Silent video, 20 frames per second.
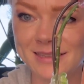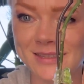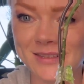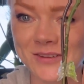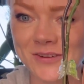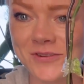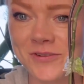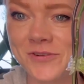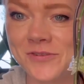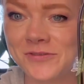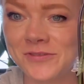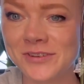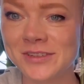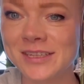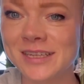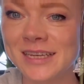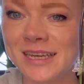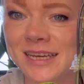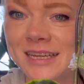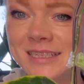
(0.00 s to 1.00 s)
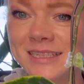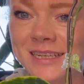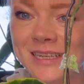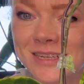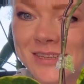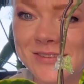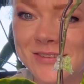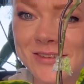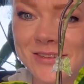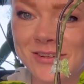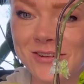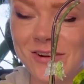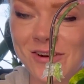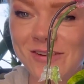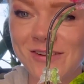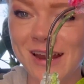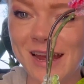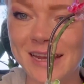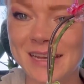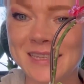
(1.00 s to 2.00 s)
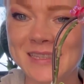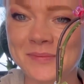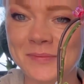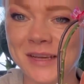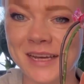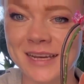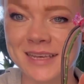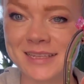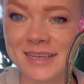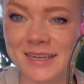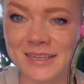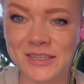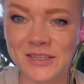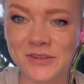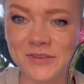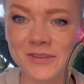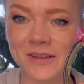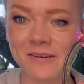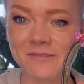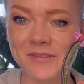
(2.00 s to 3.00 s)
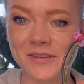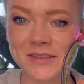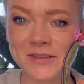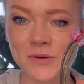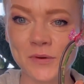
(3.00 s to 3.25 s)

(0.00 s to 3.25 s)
So hopefully it continues to grow nice because I do love this